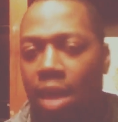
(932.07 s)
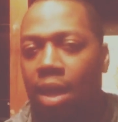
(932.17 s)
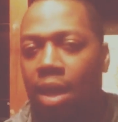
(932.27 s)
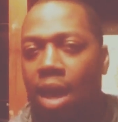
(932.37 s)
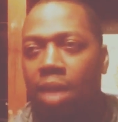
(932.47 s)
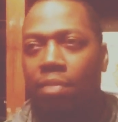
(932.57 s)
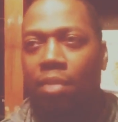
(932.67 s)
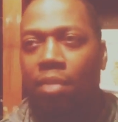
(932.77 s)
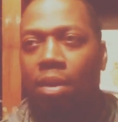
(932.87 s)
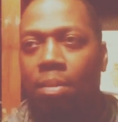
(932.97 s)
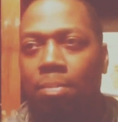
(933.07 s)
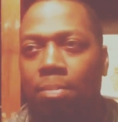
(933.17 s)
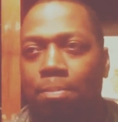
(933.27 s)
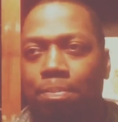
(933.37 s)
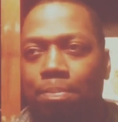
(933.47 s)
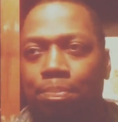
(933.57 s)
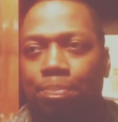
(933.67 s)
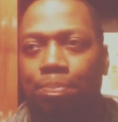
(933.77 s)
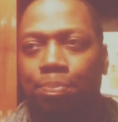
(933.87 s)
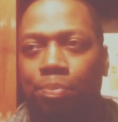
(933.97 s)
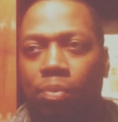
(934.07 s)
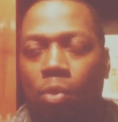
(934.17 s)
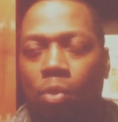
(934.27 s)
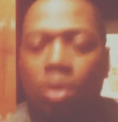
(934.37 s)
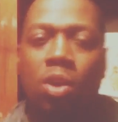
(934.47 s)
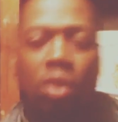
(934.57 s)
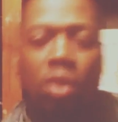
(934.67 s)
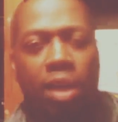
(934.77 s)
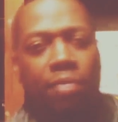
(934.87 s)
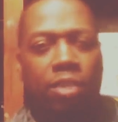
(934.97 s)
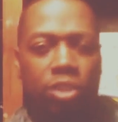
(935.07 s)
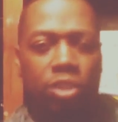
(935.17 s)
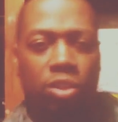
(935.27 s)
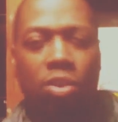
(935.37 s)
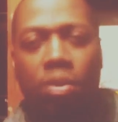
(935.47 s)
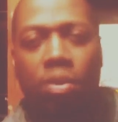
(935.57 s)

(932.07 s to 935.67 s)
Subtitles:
kind of, well, no, go ahead. Finish your thought.